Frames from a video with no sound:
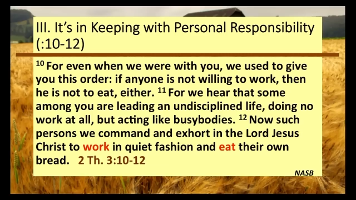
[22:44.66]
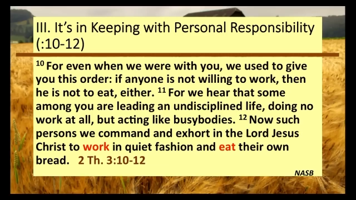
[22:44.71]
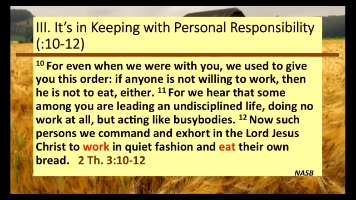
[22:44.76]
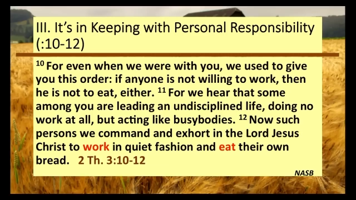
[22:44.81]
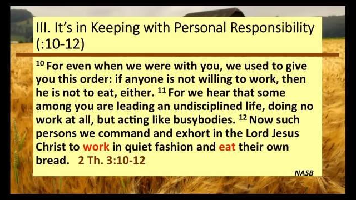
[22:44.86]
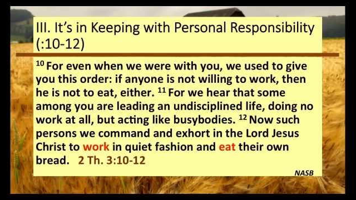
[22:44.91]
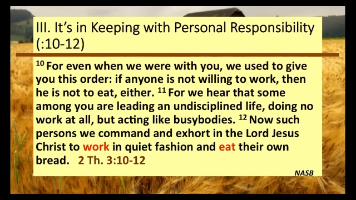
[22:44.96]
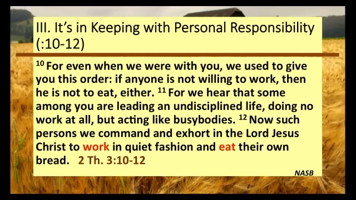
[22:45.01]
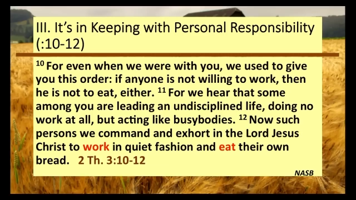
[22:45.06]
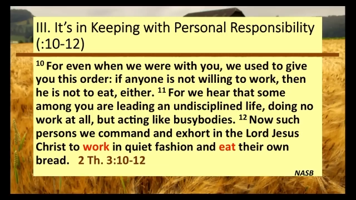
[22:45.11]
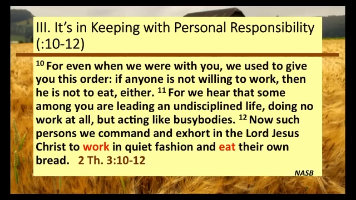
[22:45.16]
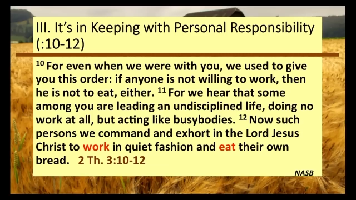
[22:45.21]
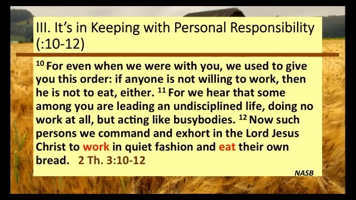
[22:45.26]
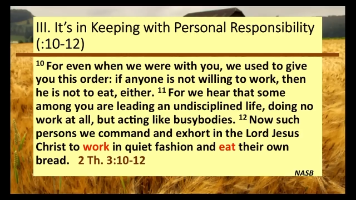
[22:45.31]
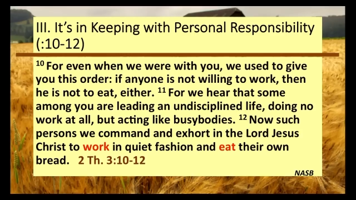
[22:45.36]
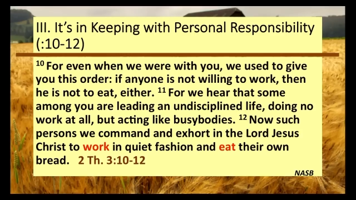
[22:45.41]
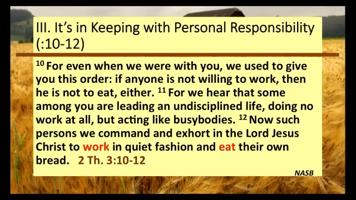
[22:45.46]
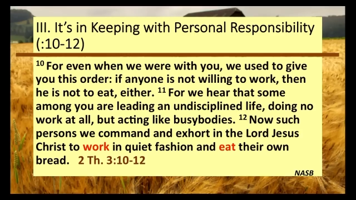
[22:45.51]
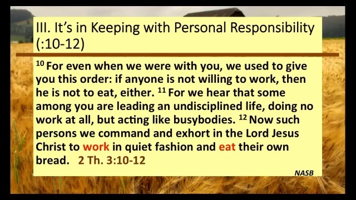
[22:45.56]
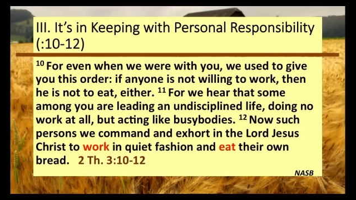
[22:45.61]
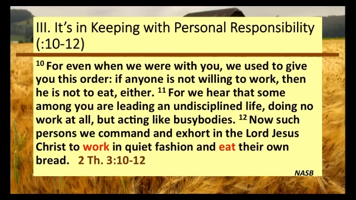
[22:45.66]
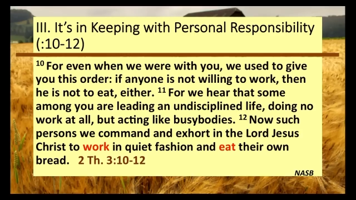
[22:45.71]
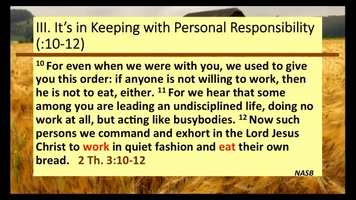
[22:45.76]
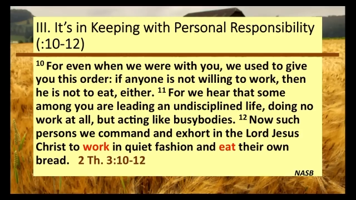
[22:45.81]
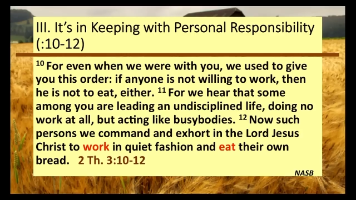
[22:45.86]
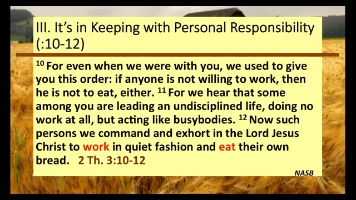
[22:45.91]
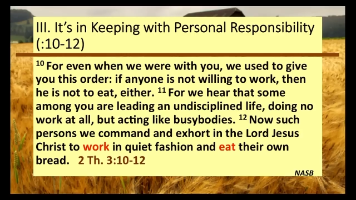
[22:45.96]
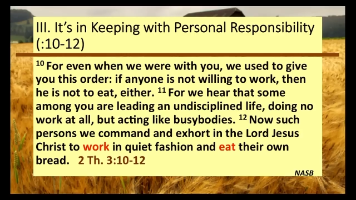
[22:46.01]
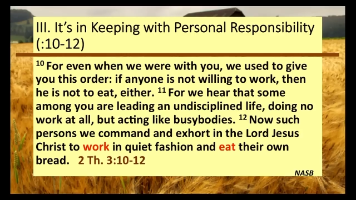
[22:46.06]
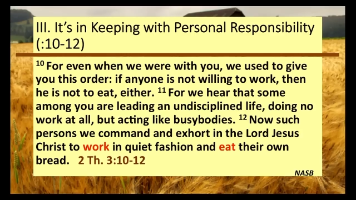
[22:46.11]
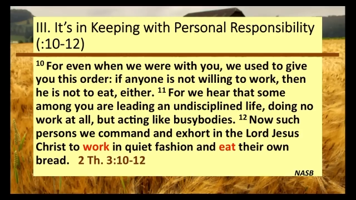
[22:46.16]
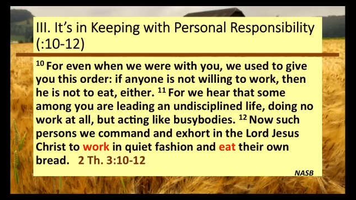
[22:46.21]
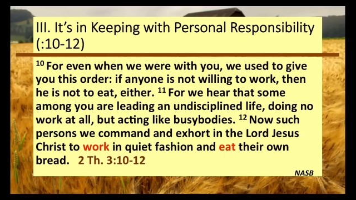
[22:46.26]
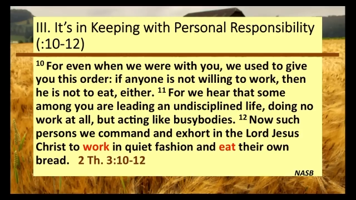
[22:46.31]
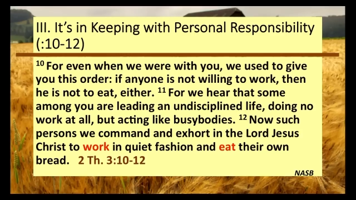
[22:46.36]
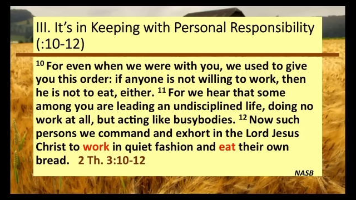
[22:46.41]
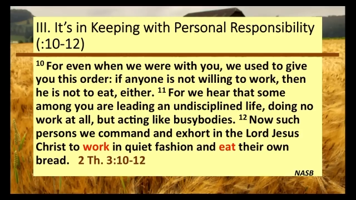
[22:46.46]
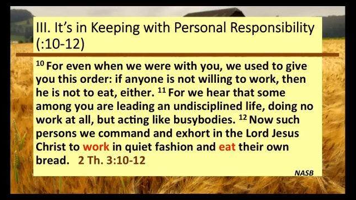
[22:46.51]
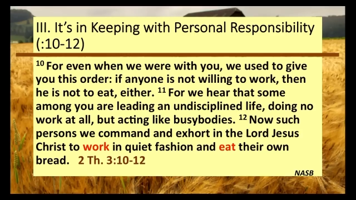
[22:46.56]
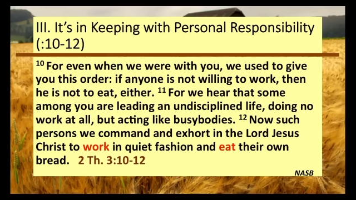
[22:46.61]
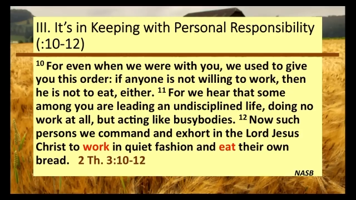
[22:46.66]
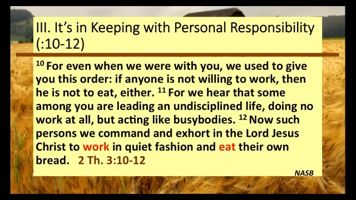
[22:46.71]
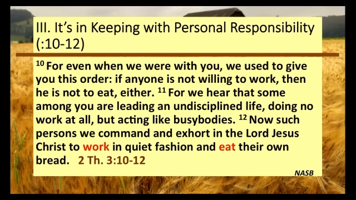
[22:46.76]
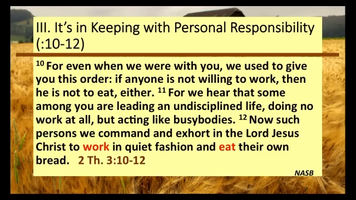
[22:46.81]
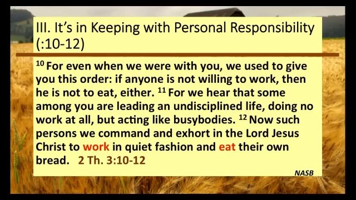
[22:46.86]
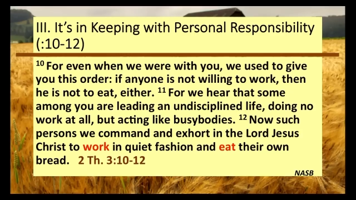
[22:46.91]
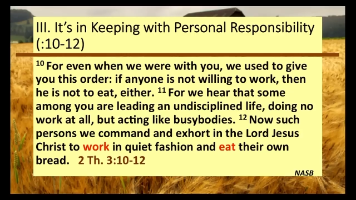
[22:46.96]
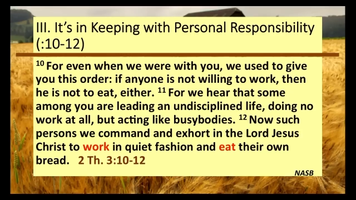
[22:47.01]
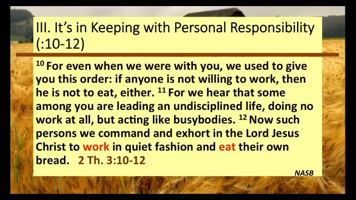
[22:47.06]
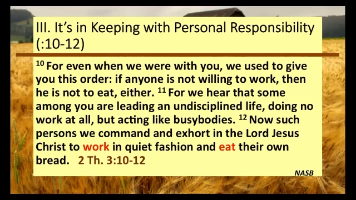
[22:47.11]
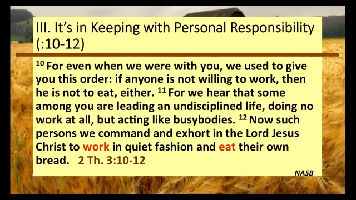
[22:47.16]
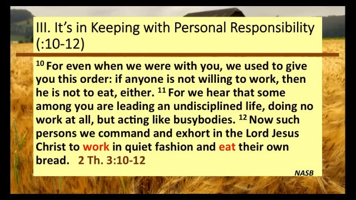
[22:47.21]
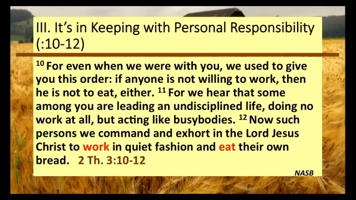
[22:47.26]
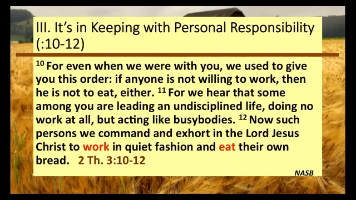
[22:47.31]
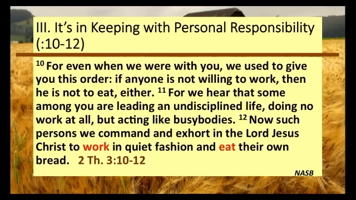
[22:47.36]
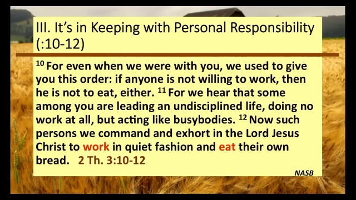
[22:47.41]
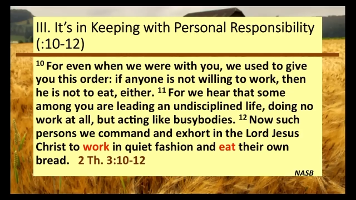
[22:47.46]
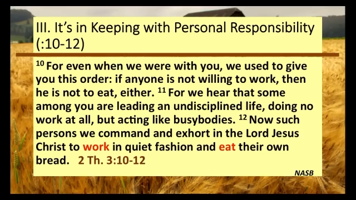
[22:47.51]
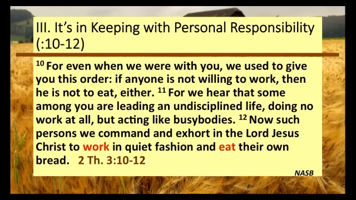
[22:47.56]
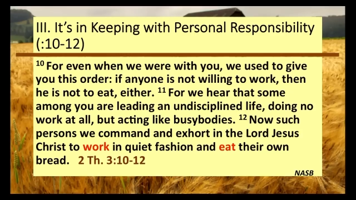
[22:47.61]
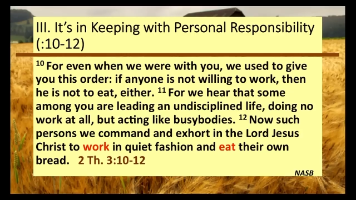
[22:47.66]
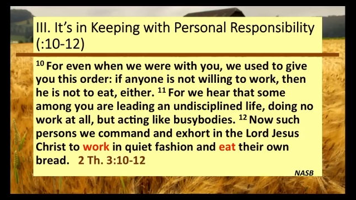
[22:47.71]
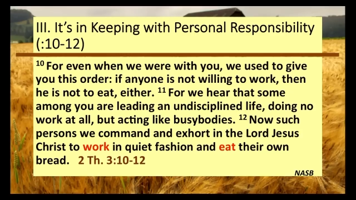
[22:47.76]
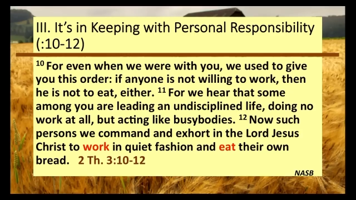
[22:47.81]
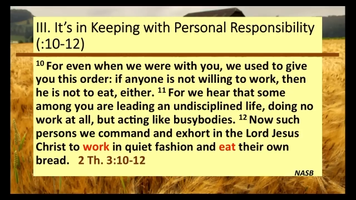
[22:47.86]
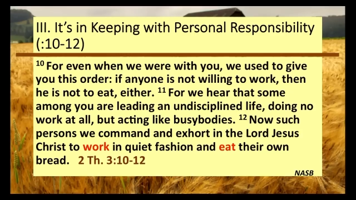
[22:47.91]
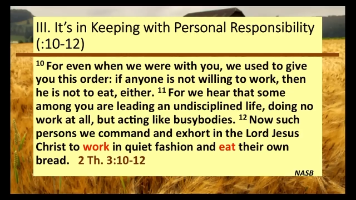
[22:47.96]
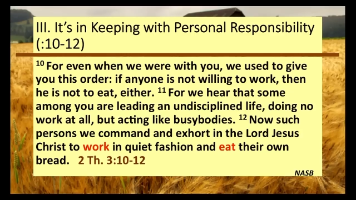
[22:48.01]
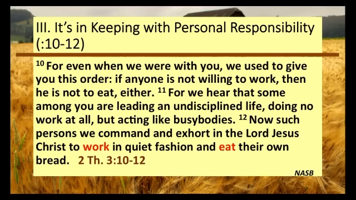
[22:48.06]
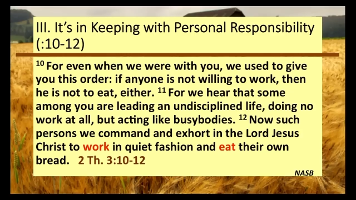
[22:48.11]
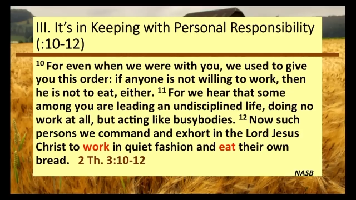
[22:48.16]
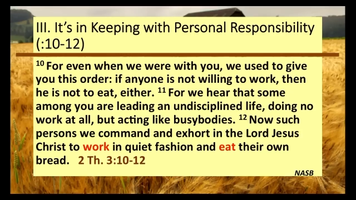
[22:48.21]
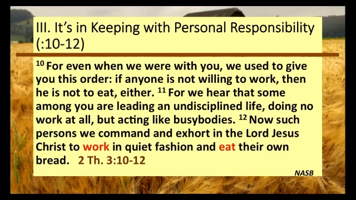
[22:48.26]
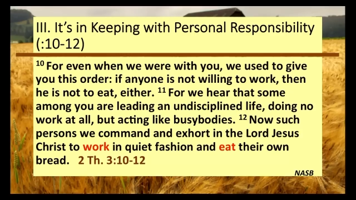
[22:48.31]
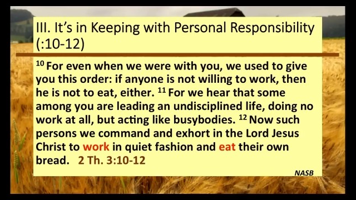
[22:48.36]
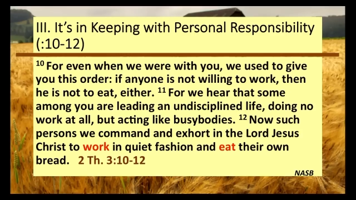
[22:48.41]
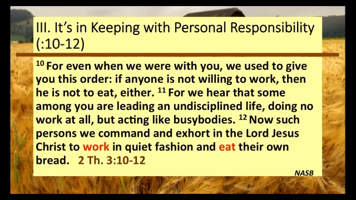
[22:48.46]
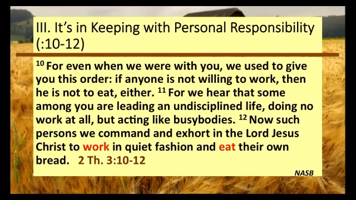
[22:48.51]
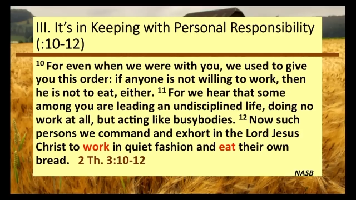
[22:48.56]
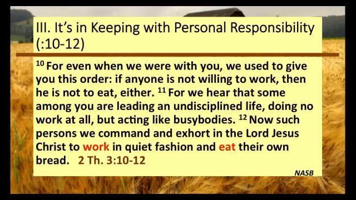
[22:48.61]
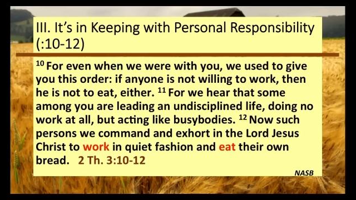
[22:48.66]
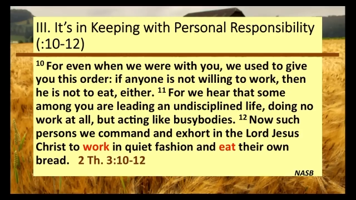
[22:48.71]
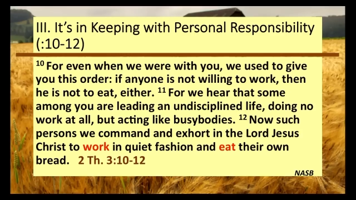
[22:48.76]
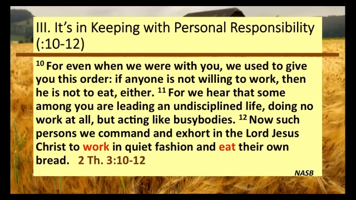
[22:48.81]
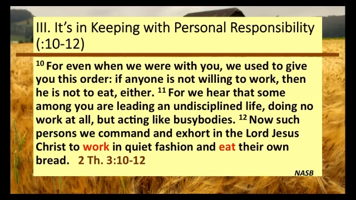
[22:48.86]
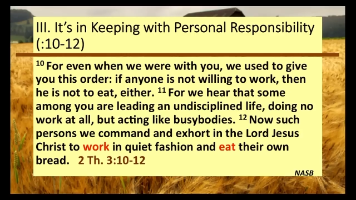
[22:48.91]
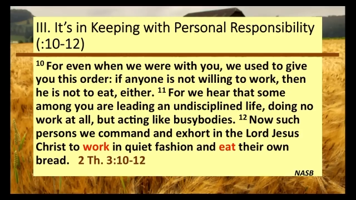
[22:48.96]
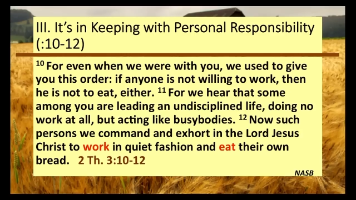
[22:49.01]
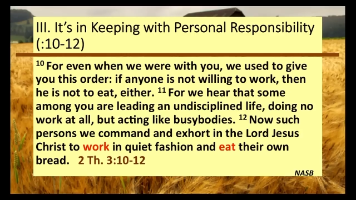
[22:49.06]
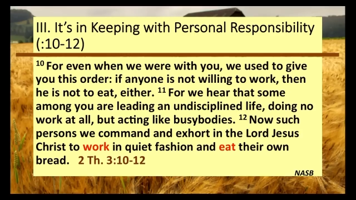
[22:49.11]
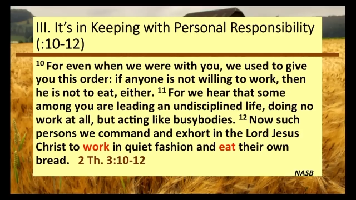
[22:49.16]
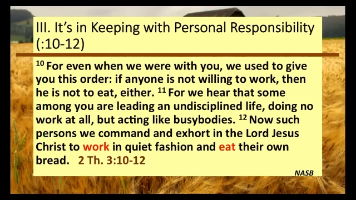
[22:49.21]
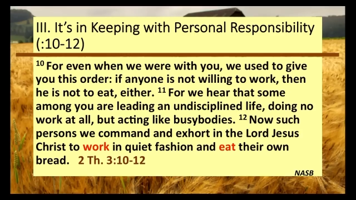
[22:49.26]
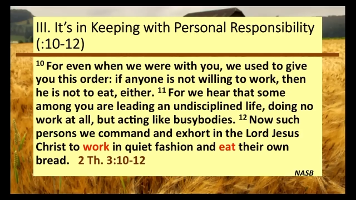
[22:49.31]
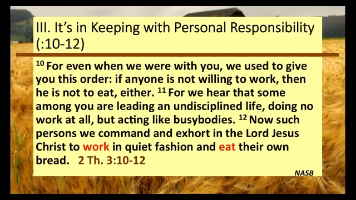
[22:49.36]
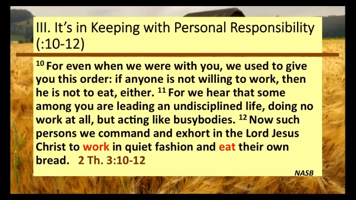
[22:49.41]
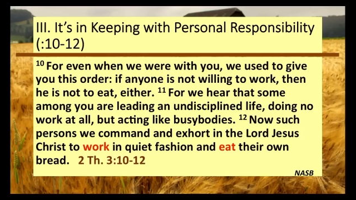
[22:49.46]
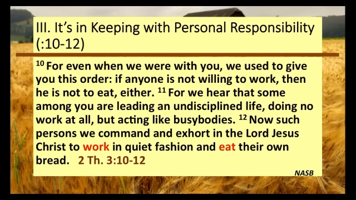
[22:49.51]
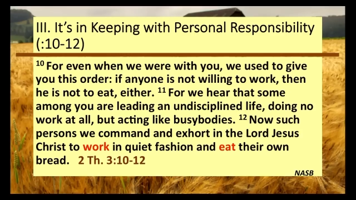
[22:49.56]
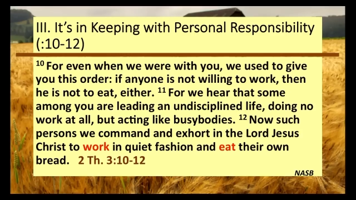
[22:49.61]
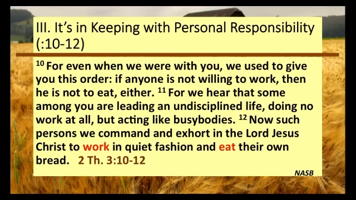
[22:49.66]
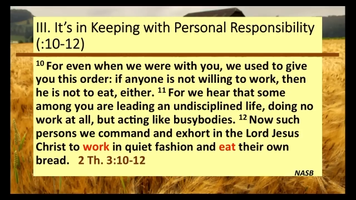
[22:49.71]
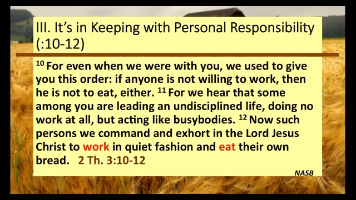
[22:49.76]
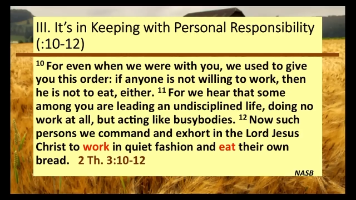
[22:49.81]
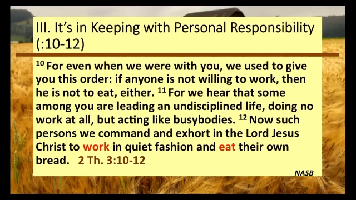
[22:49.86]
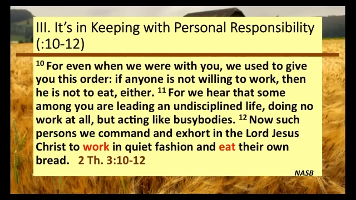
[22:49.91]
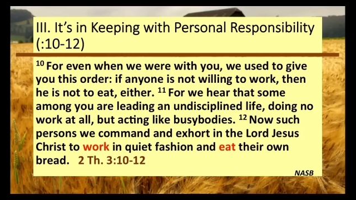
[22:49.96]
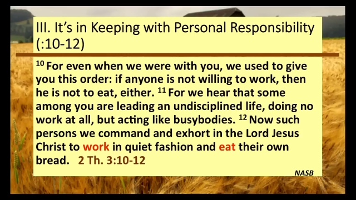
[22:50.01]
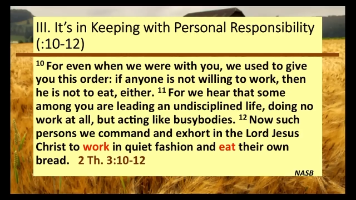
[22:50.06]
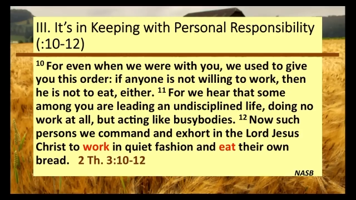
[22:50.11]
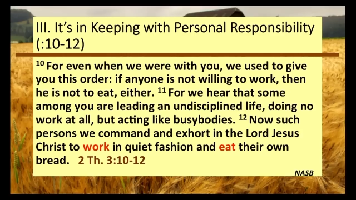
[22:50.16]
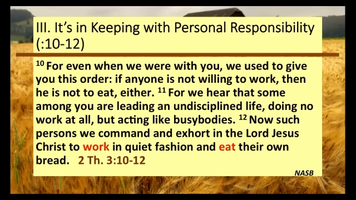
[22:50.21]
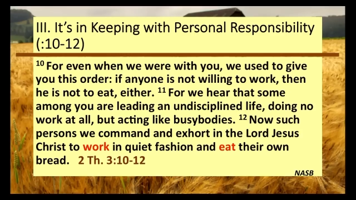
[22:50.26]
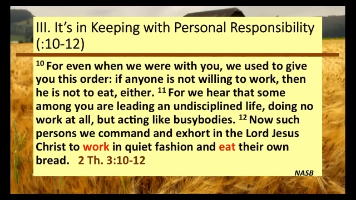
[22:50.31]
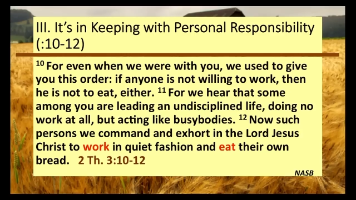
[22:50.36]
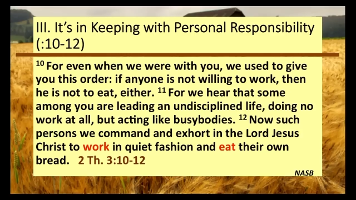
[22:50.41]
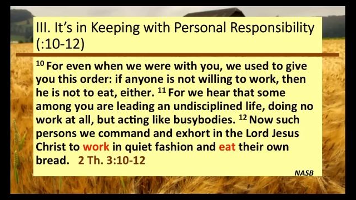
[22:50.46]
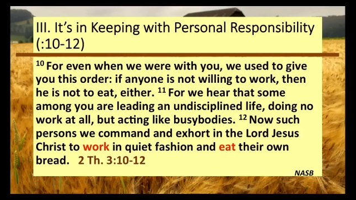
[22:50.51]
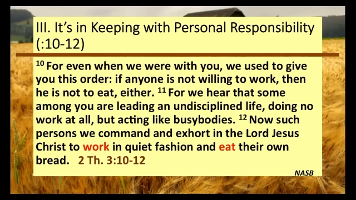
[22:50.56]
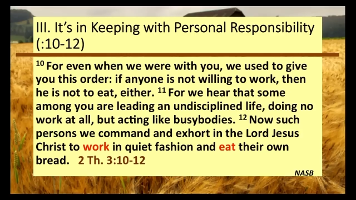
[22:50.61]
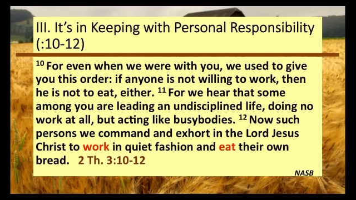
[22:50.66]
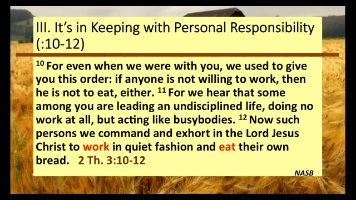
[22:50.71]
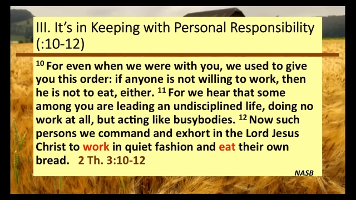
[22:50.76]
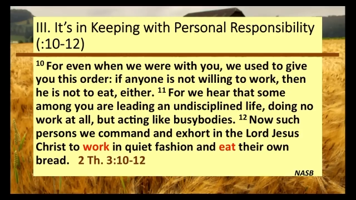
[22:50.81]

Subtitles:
[unreadable: no face in view]